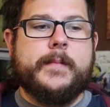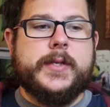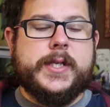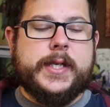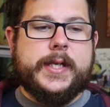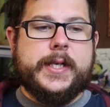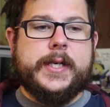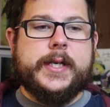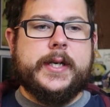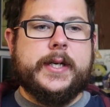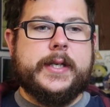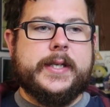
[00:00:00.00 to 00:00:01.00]

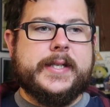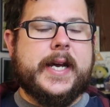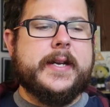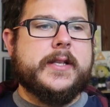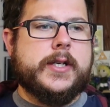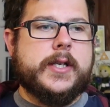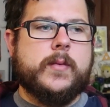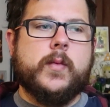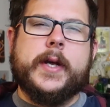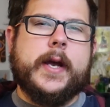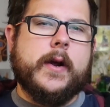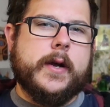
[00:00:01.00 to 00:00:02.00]
She decided that she didn't
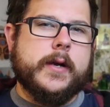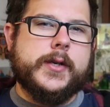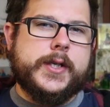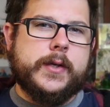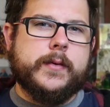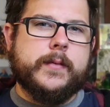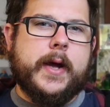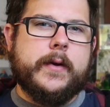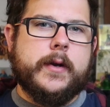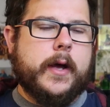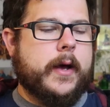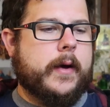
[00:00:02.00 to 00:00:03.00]
want to carry her shield
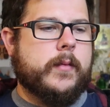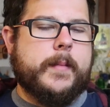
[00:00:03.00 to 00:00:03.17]
around.